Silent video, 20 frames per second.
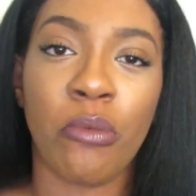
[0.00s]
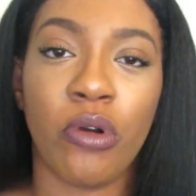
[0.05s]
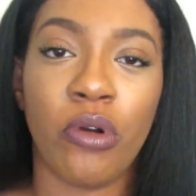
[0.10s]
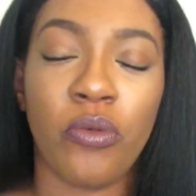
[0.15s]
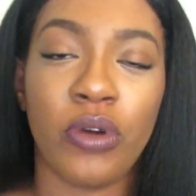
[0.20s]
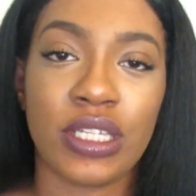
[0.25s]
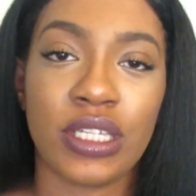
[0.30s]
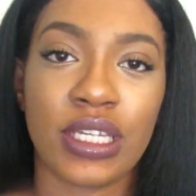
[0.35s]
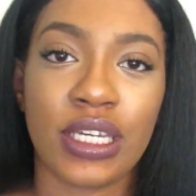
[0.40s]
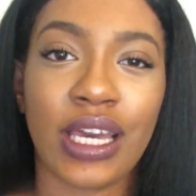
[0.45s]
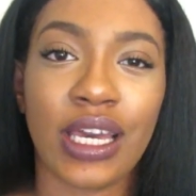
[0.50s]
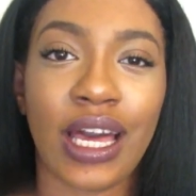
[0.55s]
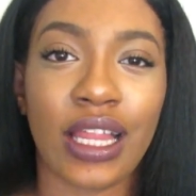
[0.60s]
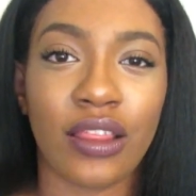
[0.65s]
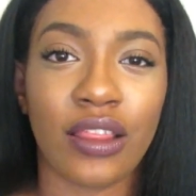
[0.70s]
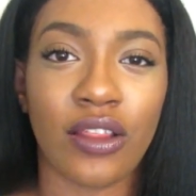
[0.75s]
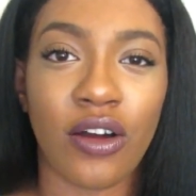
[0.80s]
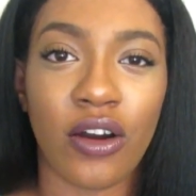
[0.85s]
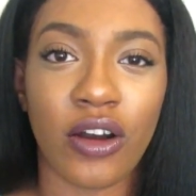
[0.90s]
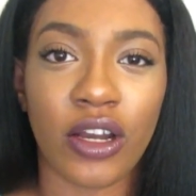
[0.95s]
But once it
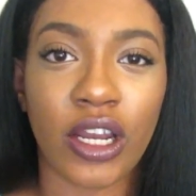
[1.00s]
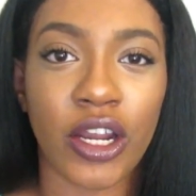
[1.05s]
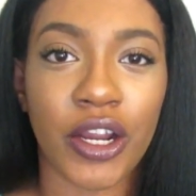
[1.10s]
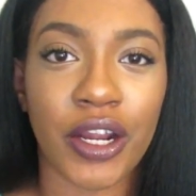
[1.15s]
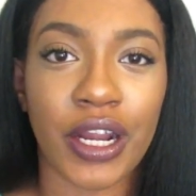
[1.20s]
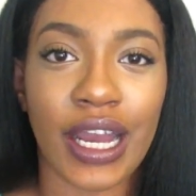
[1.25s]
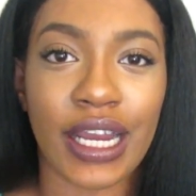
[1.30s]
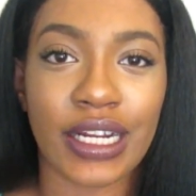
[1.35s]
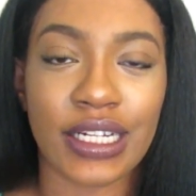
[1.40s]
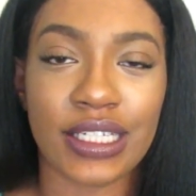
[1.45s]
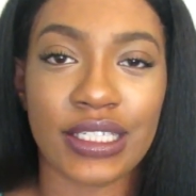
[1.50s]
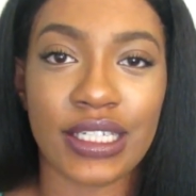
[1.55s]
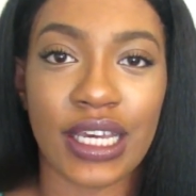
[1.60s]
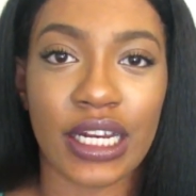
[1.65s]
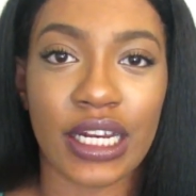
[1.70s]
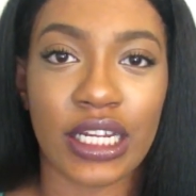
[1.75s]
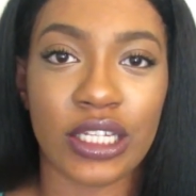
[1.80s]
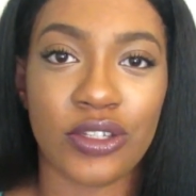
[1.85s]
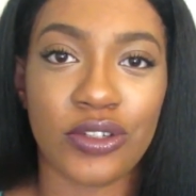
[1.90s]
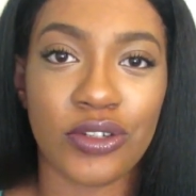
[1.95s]
got longer, I
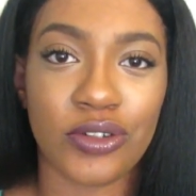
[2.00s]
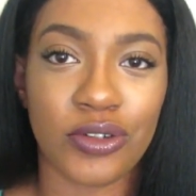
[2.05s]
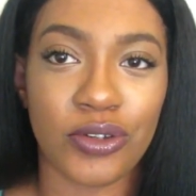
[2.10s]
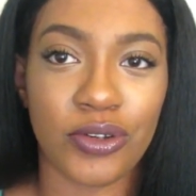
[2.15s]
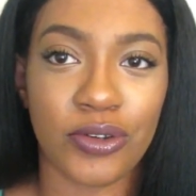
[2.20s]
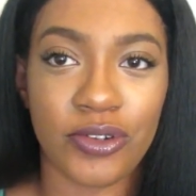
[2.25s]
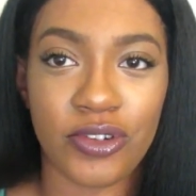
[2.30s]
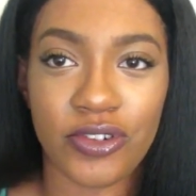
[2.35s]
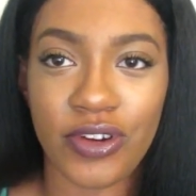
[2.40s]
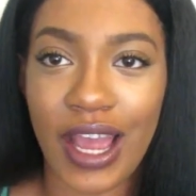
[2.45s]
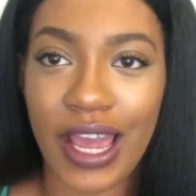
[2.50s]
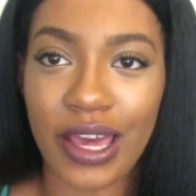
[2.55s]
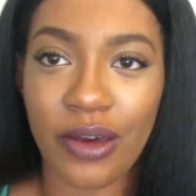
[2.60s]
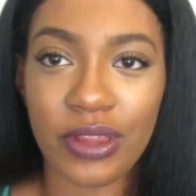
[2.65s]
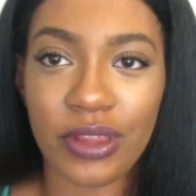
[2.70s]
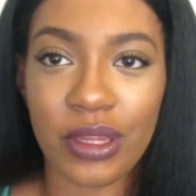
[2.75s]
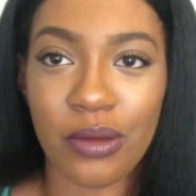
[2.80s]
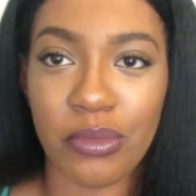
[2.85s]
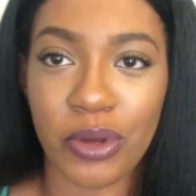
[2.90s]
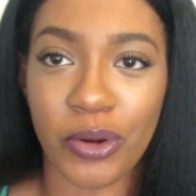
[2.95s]
decided to try
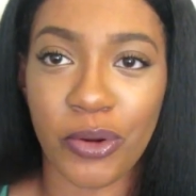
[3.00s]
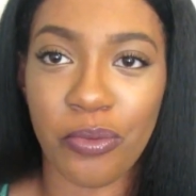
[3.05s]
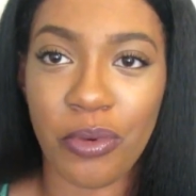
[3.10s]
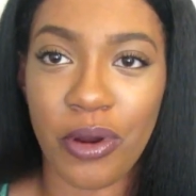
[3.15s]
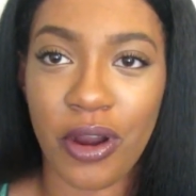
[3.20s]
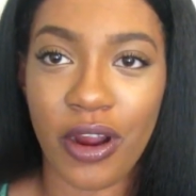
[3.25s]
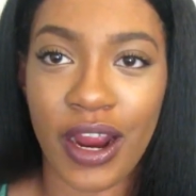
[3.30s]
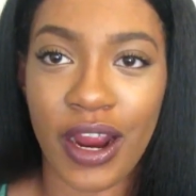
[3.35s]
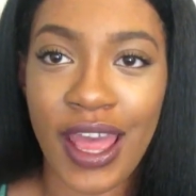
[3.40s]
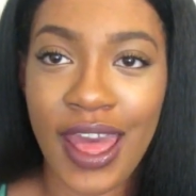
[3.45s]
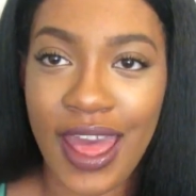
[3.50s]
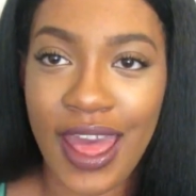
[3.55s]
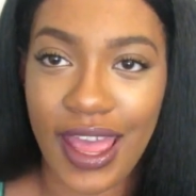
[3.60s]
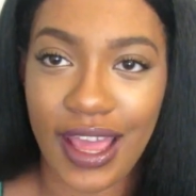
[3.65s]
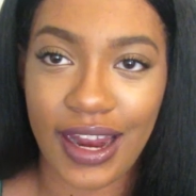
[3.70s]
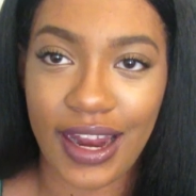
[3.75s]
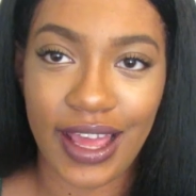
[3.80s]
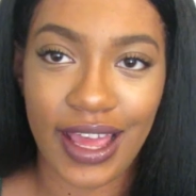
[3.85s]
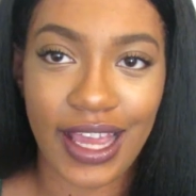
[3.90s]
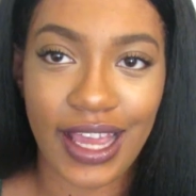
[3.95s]
out the middle part.
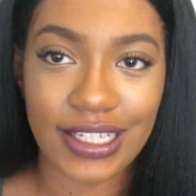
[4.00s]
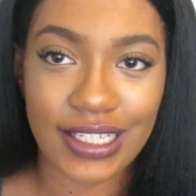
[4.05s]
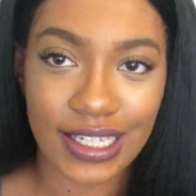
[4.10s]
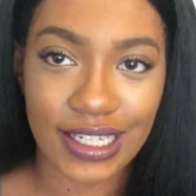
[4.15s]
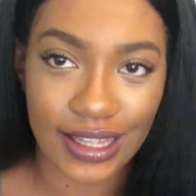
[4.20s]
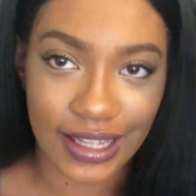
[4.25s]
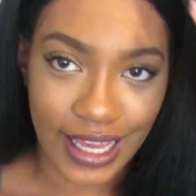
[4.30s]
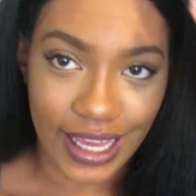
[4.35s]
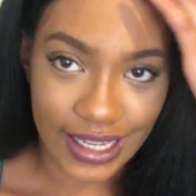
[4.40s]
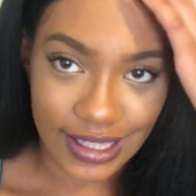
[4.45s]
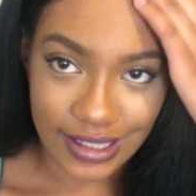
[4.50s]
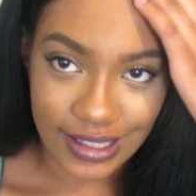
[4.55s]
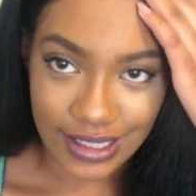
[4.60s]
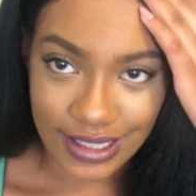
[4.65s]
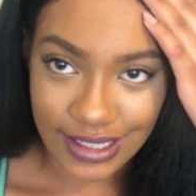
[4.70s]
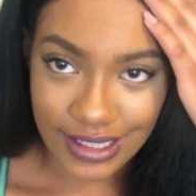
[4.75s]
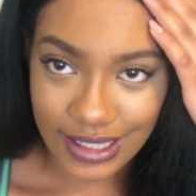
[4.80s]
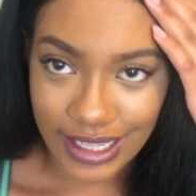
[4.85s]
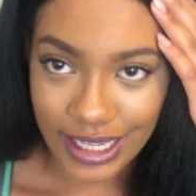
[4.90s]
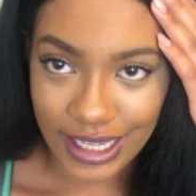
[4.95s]
And I actually like
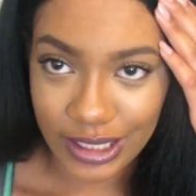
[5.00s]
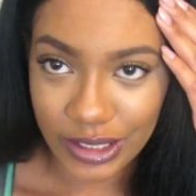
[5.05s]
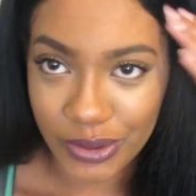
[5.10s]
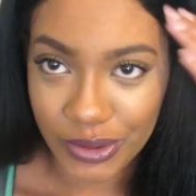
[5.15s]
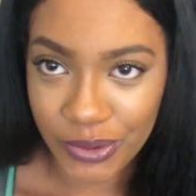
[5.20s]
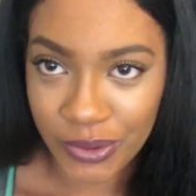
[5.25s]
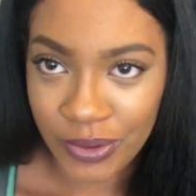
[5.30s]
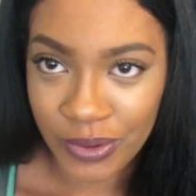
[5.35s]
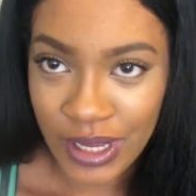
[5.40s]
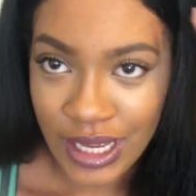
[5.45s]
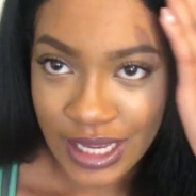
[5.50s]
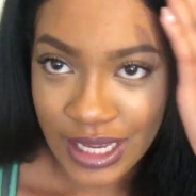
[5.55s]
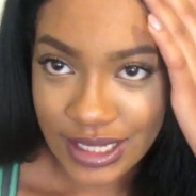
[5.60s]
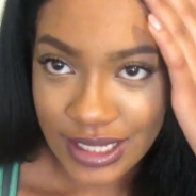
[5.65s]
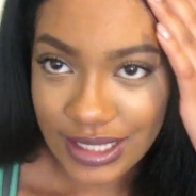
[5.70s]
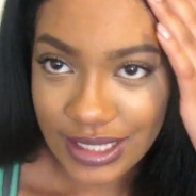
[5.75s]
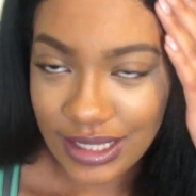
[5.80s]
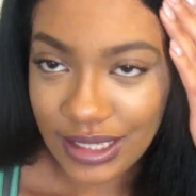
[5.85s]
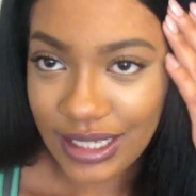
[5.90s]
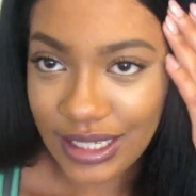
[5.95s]
this like little
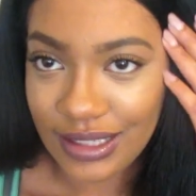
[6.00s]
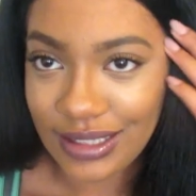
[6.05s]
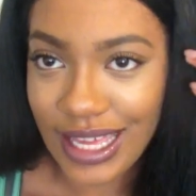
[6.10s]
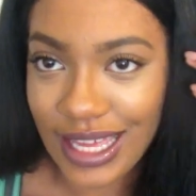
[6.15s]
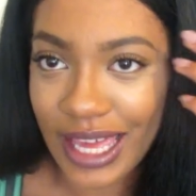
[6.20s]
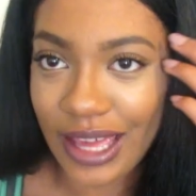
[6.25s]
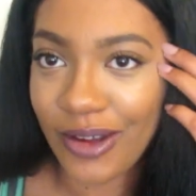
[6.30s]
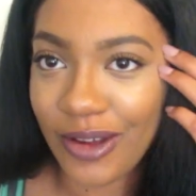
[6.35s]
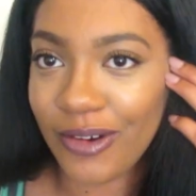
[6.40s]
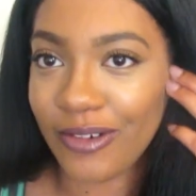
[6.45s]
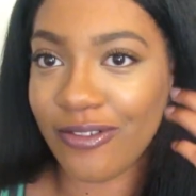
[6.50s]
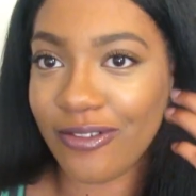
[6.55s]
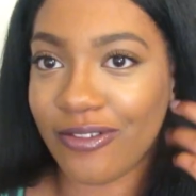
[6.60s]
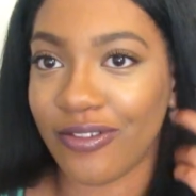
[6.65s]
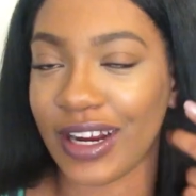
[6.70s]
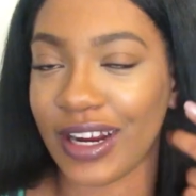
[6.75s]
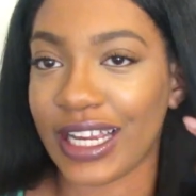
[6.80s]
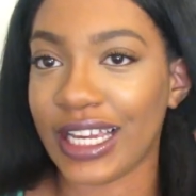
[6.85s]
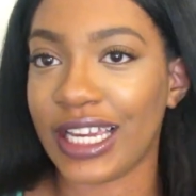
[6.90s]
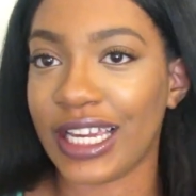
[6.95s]
slick down
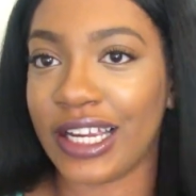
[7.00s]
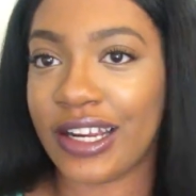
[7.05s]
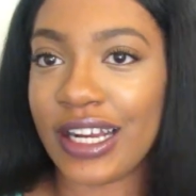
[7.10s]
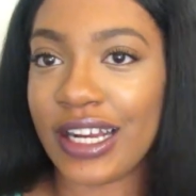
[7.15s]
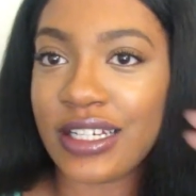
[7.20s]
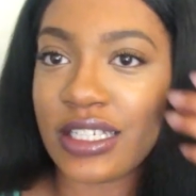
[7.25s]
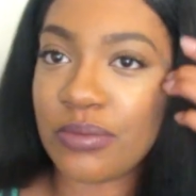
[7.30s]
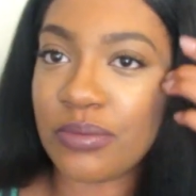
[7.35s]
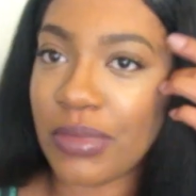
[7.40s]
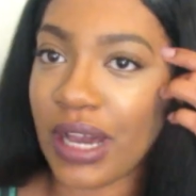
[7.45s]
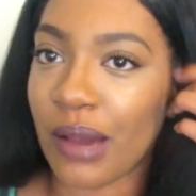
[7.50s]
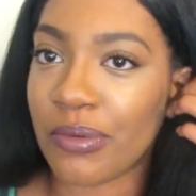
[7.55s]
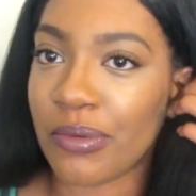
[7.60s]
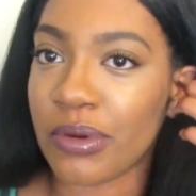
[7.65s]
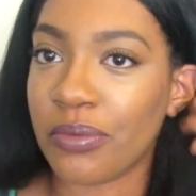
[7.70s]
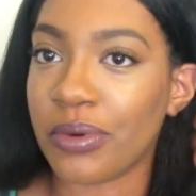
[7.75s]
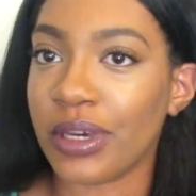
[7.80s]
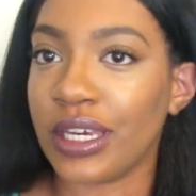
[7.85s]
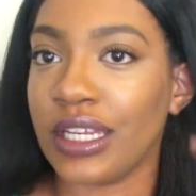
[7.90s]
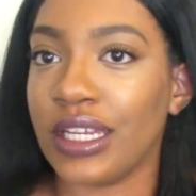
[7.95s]
right here. I just
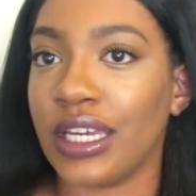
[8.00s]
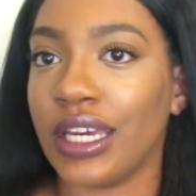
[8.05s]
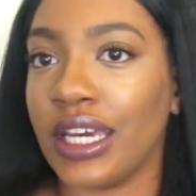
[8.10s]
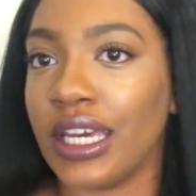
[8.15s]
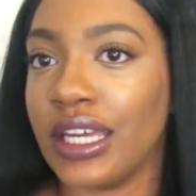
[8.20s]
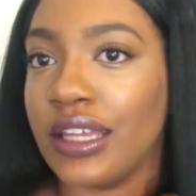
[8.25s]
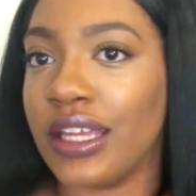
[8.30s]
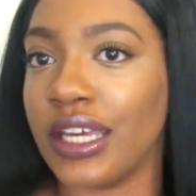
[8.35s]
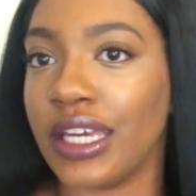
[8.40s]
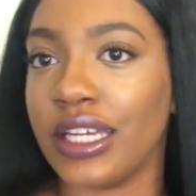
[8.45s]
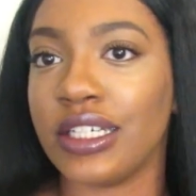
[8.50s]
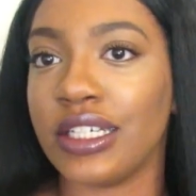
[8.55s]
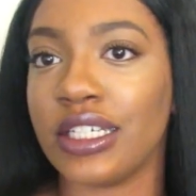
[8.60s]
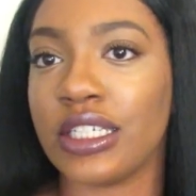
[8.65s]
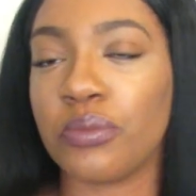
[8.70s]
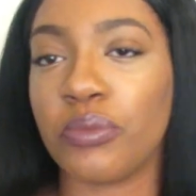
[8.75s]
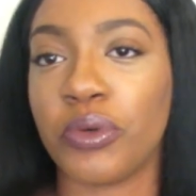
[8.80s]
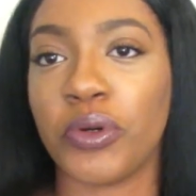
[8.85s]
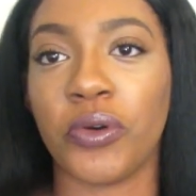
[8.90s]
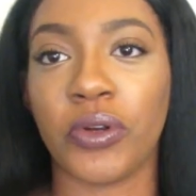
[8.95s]
bobby pinned it and then
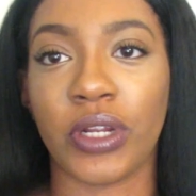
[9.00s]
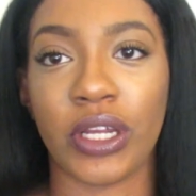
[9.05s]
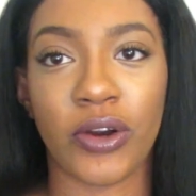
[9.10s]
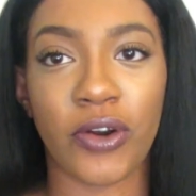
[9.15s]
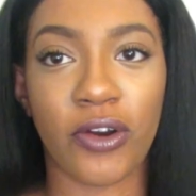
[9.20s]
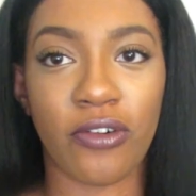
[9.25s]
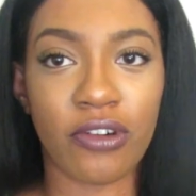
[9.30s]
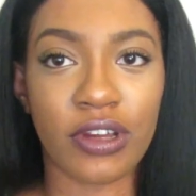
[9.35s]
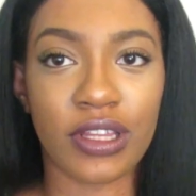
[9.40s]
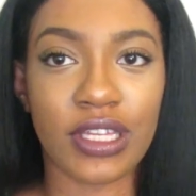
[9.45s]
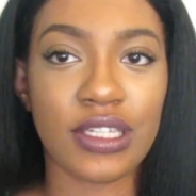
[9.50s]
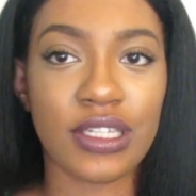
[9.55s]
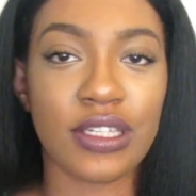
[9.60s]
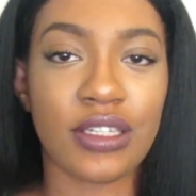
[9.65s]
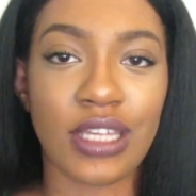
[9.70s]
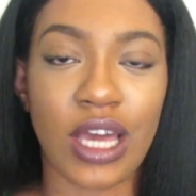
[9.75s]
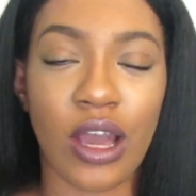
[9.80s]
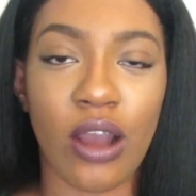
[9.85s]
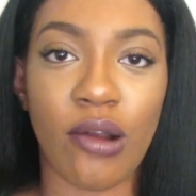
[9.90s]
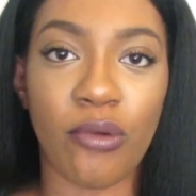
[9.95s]
just pulled it over. This
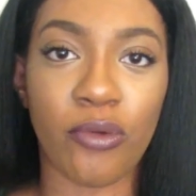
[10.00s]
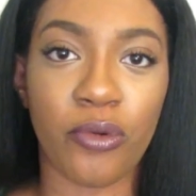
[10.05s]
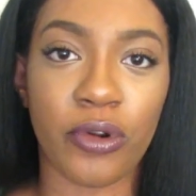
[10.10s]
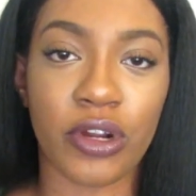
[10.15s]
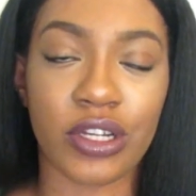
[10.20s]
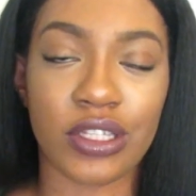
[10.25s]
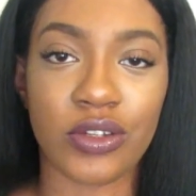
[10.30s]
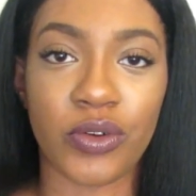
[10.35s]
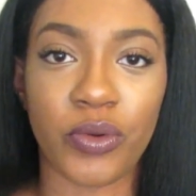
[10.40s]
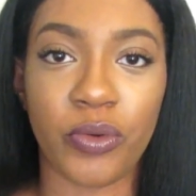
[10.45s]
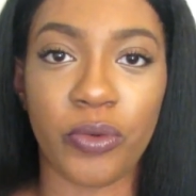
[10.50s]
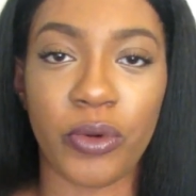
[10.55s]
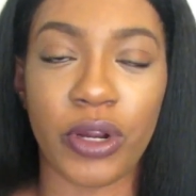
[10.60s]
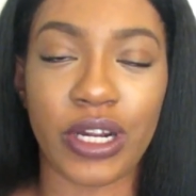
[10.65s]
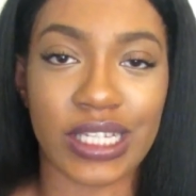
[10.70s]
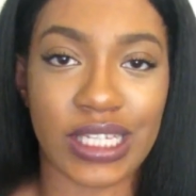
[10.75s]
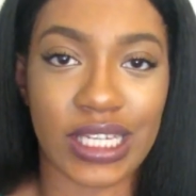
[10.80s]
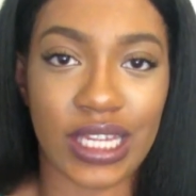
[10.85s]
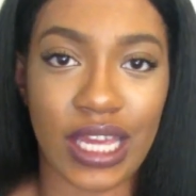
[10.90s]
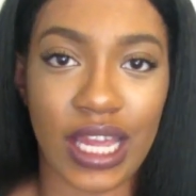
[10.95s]
is how I wore it to
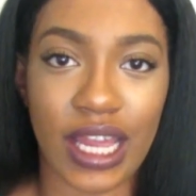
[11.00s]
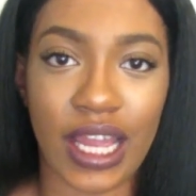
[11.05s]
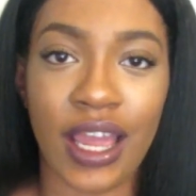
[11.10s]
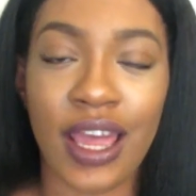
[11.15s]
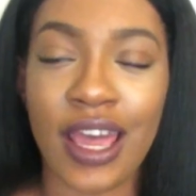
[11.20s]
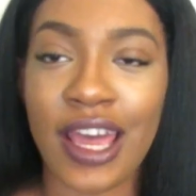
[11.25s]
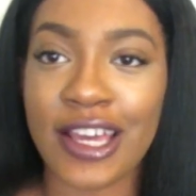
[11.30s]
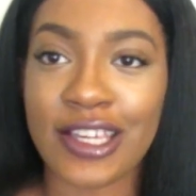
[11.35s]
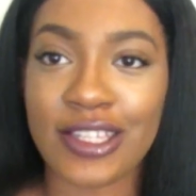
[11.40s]
work today.